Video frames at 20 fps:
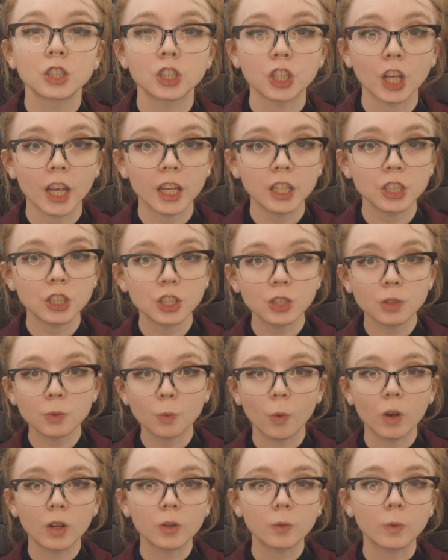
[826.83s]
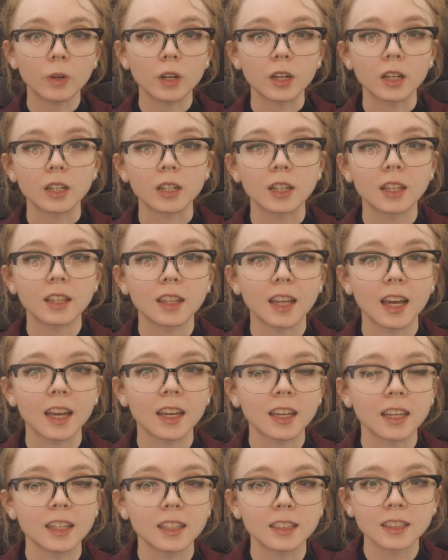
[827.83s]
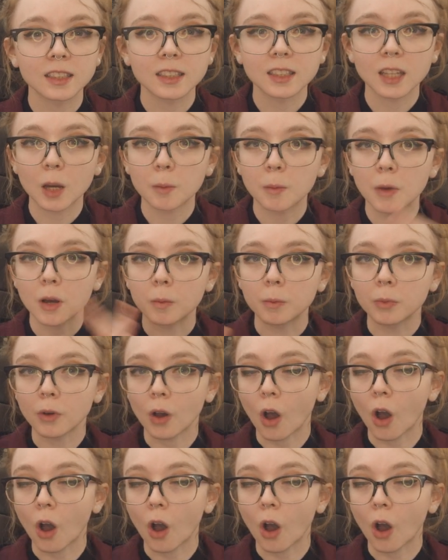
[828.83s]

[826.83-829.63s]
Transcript: Change is one word that can sum up